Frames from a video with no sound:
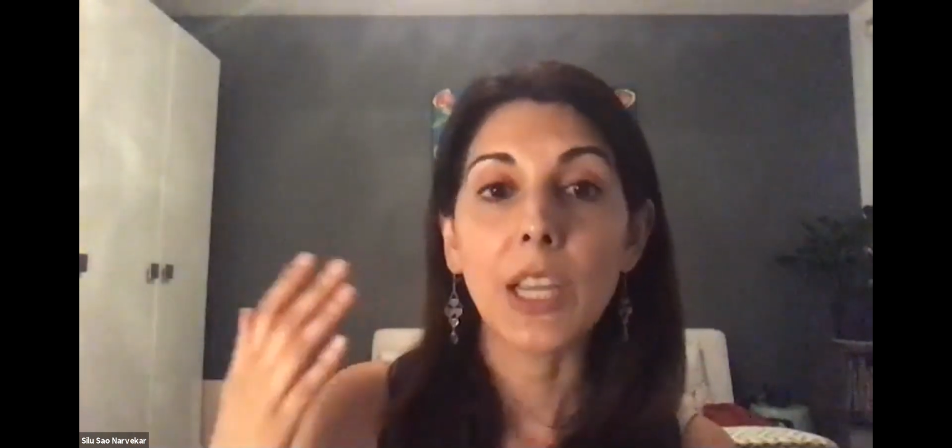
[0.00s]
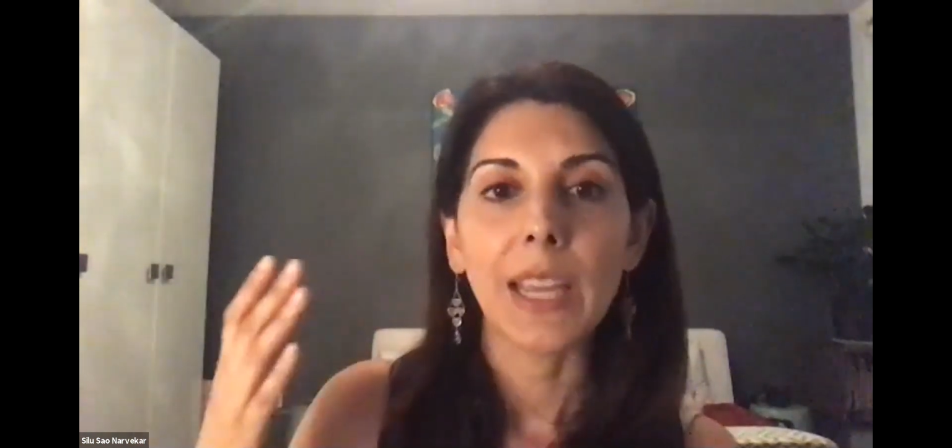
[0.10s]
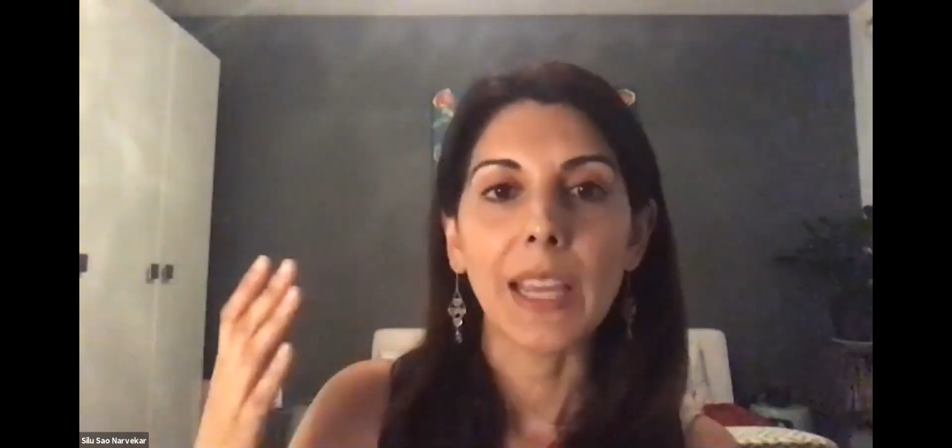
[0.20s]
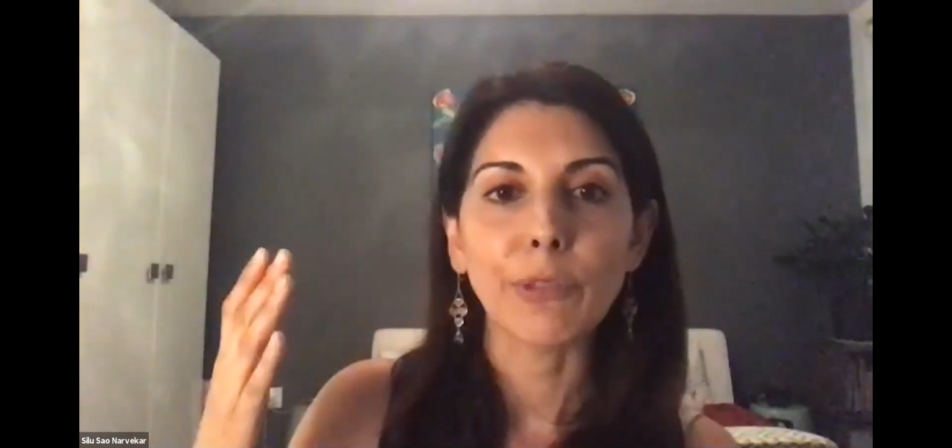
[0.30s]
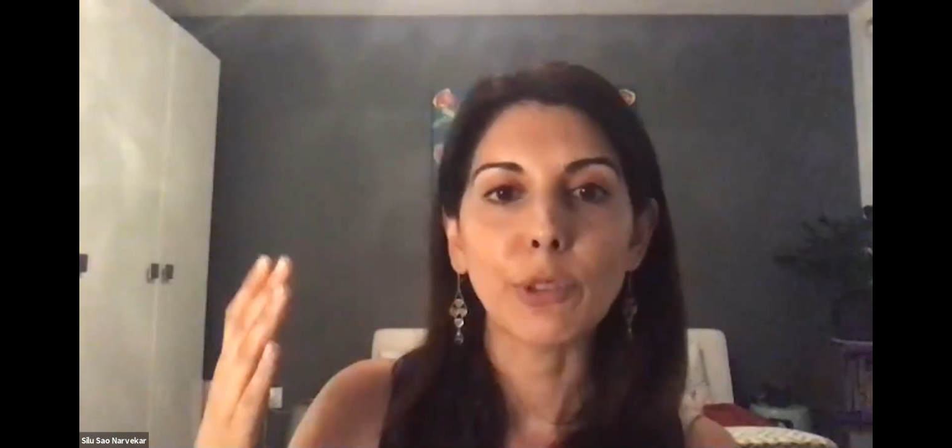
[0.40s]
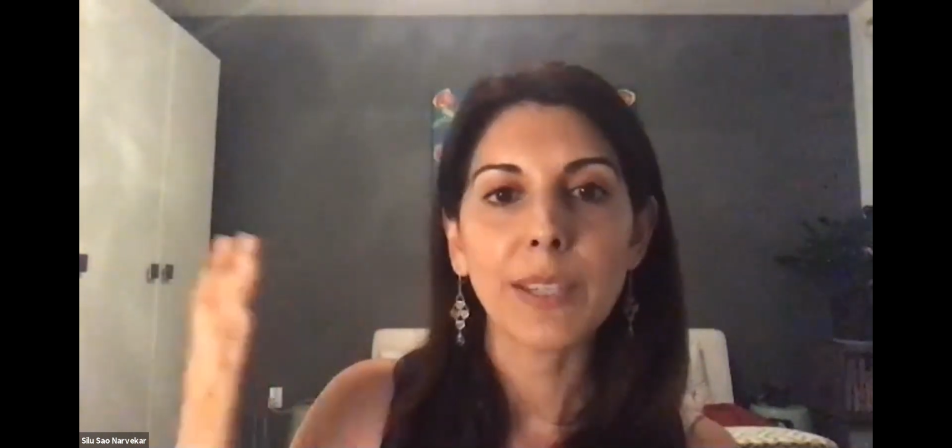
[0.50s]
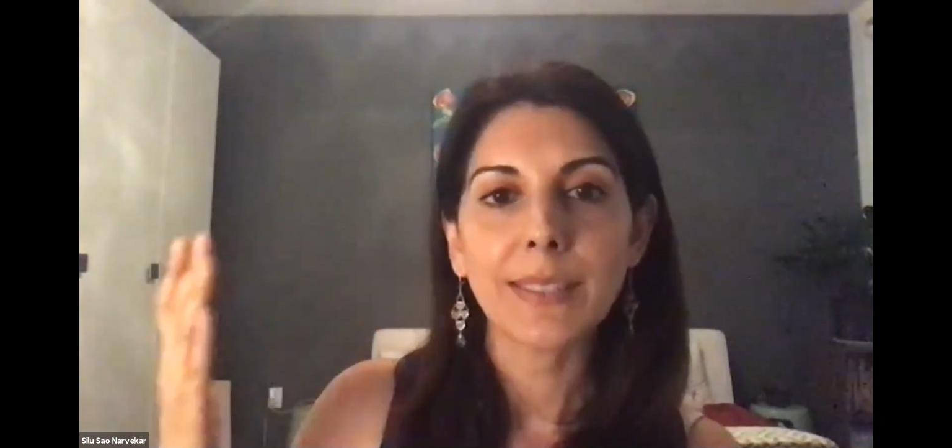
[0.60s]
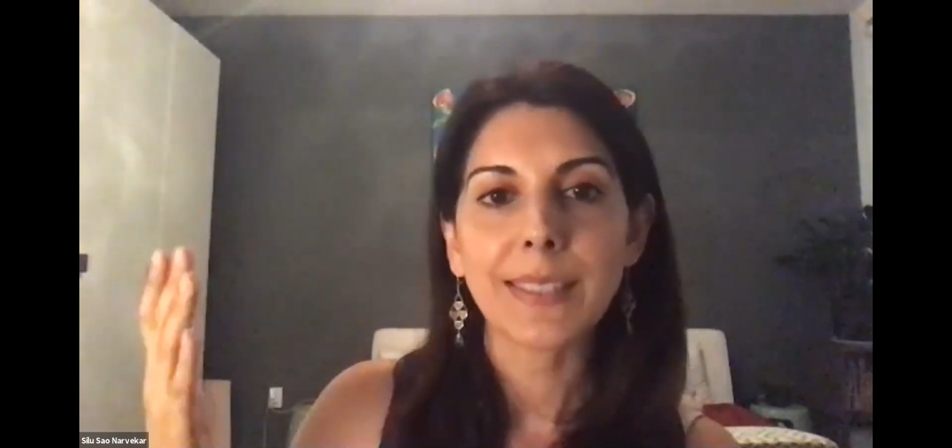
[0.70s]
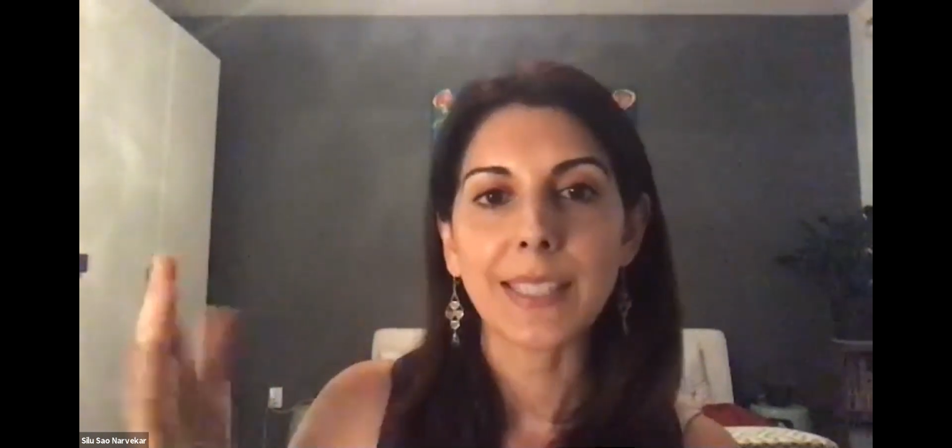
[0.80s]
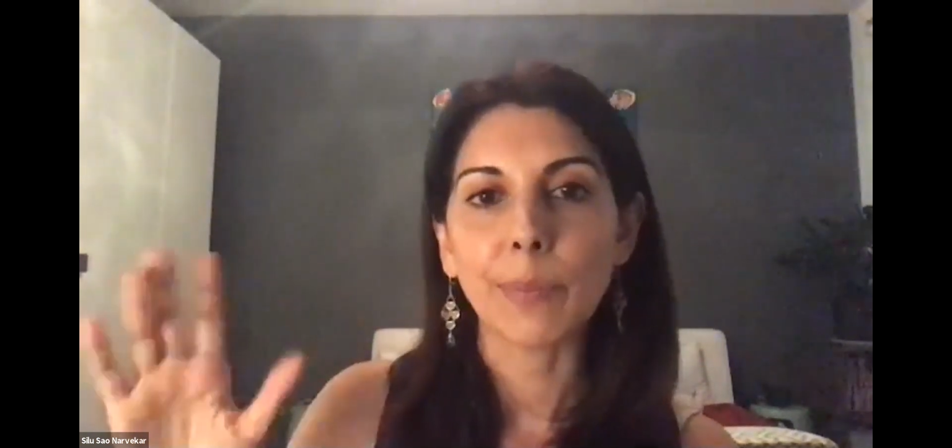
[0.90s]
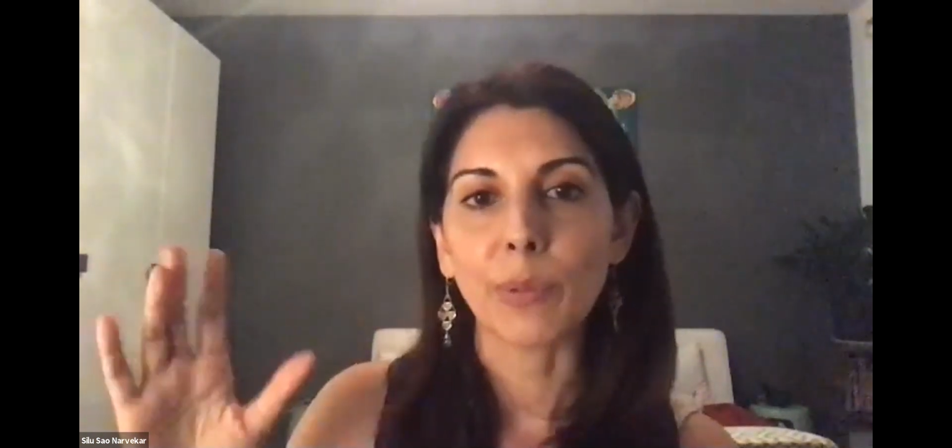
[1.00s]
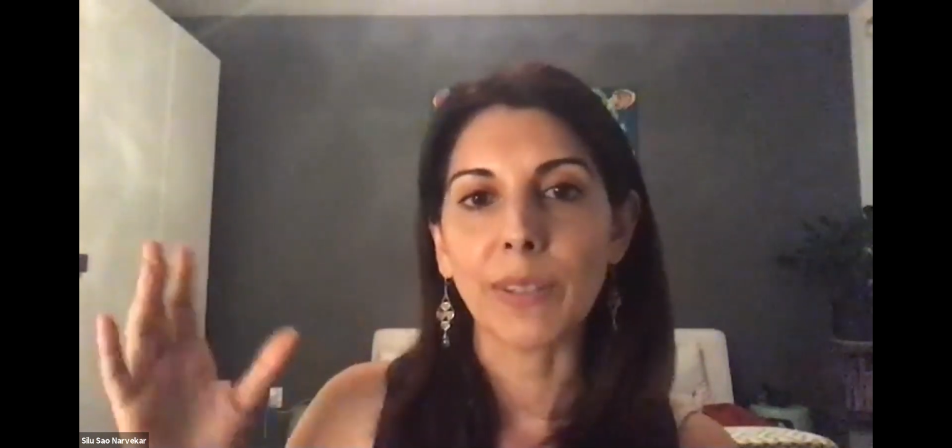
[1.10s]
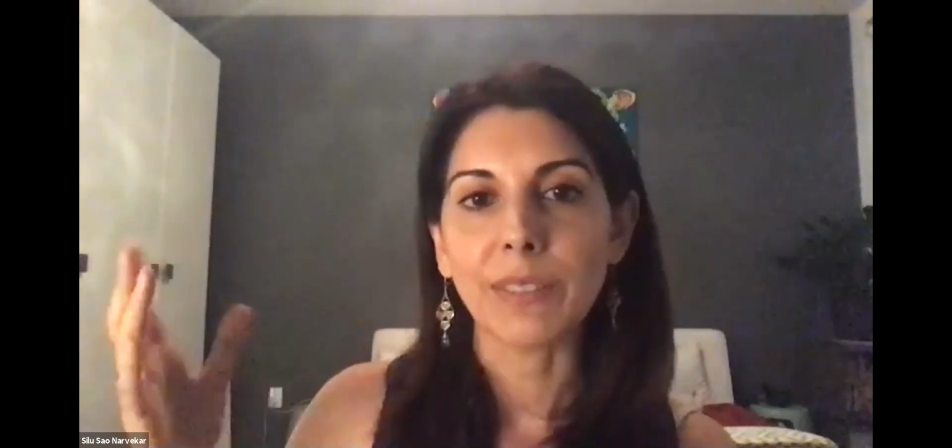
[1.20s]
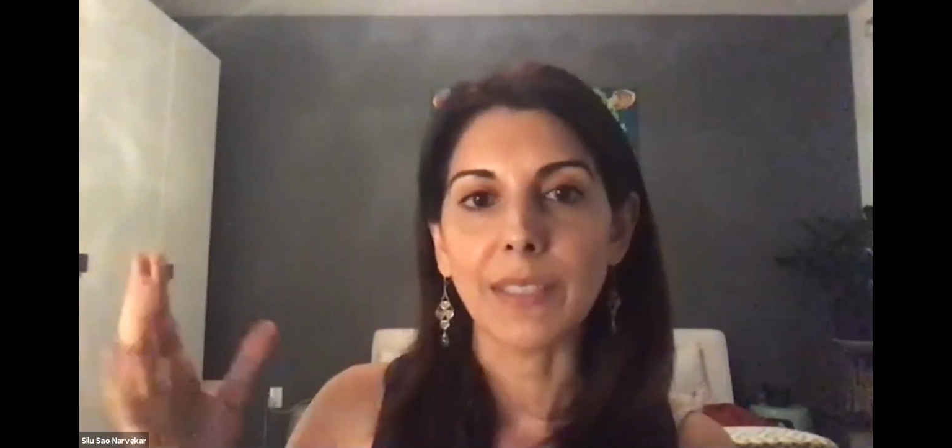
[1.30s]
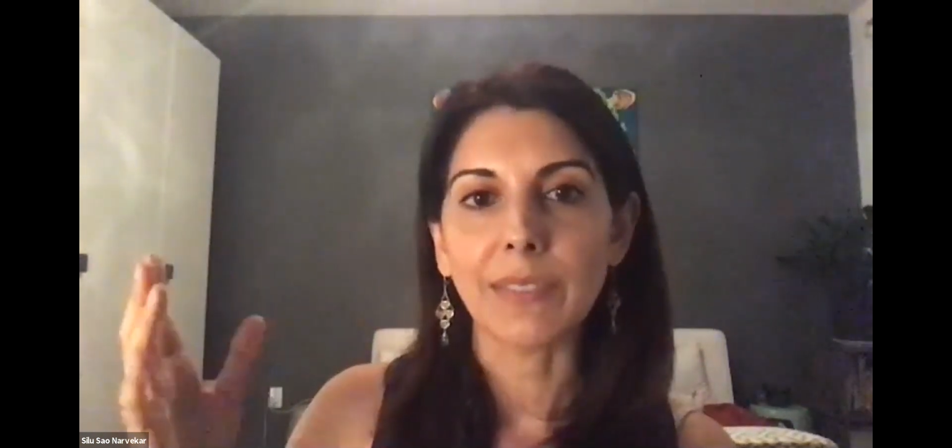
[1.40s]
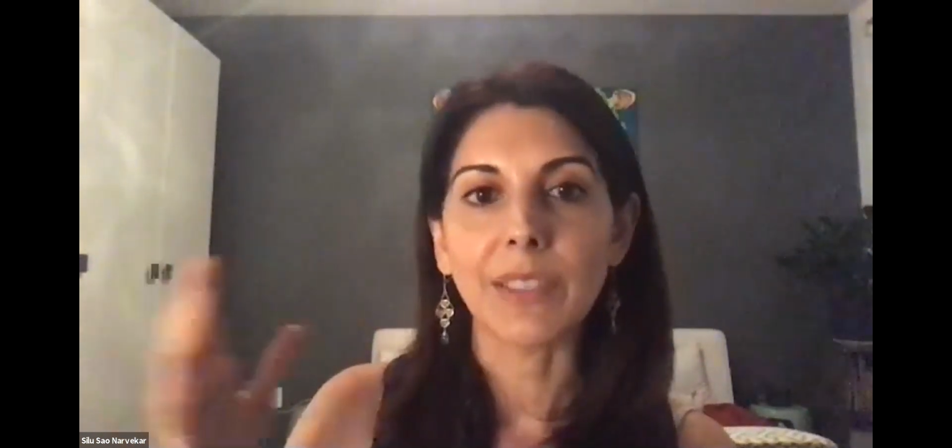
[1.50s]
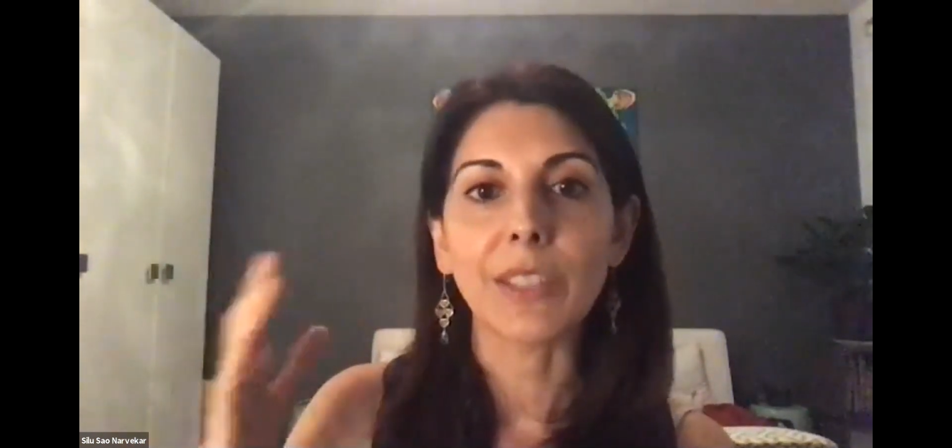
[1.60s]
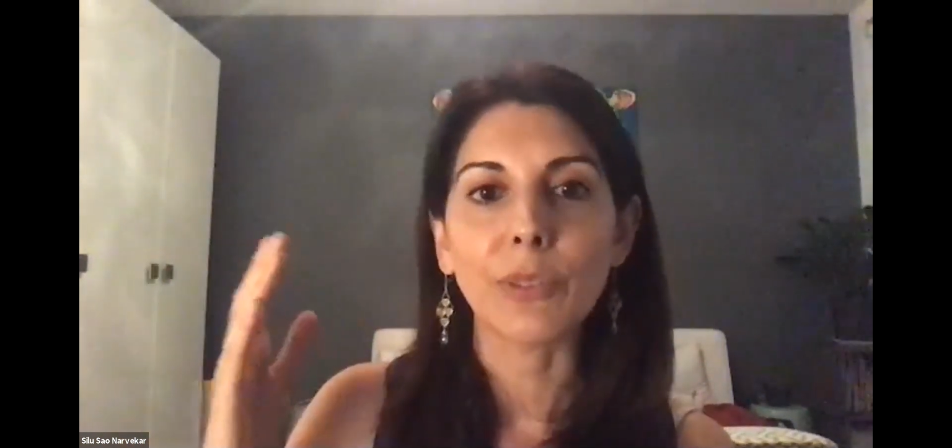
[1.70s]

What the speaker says: If you're not asleep around 11,